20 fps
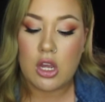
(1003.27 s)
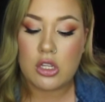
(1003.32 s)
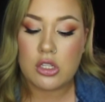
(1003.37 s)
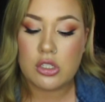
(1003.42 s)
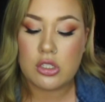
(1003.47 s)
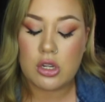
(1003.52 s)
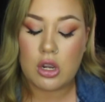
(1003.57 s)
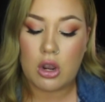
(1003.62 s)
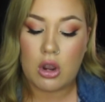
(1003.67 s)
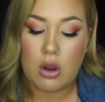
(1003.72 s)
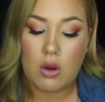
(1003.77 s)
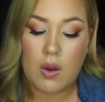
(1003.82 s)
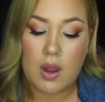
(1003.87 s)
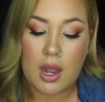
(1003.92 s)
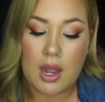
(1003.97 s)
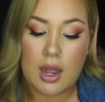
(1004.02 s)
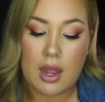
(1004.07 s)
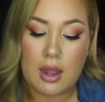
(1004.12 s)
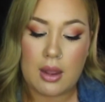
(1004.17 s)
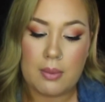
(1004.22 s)
So
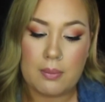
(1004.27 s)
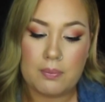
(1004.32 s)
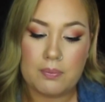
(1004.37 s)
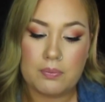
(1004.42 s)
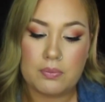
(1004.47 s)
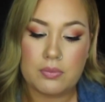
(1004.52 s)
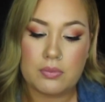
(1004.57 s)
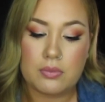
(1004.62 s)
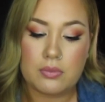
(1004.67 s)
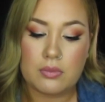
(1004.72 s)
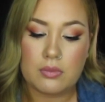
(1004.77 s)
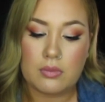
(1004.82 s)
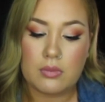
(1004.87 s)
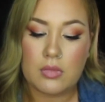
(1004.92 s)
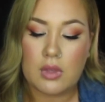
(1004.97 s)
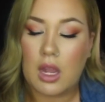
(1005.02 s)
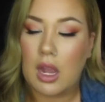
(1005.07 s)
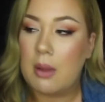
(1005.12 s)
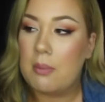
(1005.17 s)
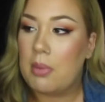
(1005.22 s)

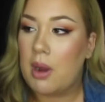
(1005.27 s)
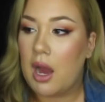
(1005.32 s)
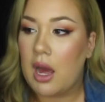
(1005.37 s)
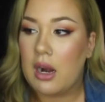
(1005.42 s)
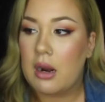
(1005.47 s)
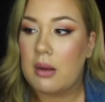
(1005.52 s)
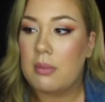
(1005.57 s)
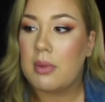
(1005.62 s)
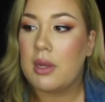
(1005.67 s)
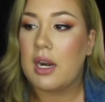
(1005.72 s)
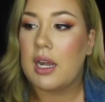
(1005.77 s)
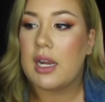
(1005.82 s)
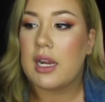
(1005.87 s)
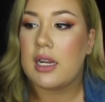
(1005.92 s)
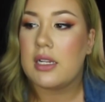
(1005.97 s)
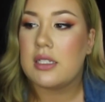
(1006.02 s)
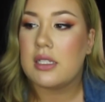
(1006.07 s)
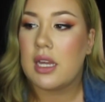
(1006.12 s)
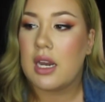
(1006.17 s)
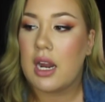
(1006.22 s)
I bought them, and like
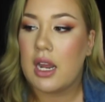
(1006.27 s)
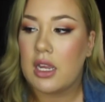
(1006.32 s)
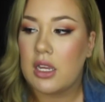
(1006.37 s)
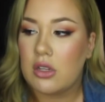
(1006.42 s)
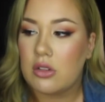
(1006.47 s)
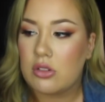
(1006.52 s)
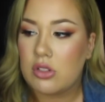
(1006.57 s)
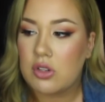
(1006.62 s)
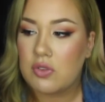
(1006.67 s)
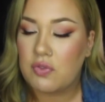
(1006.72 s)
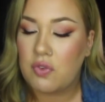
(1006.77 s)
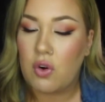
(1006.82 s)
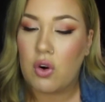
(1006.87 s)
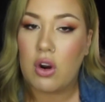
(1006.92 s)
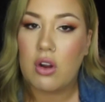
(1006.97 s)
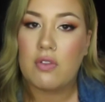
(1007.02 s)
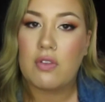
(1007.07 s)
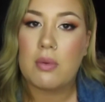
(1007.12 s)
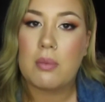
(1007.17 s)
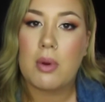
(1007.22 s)
I said, I used
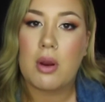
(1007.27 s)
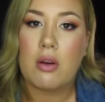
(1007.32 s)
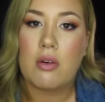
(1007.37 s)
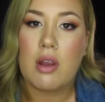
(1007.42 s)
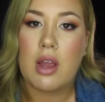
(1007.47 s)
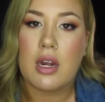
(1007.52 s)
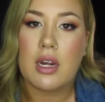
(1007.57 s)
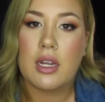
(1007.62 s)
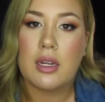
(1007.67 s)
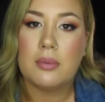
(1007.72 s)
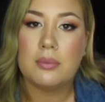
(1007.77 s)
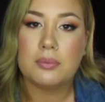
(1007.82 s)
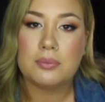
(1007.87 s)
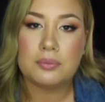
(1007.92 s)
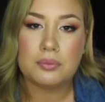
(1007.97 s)
4 of them already.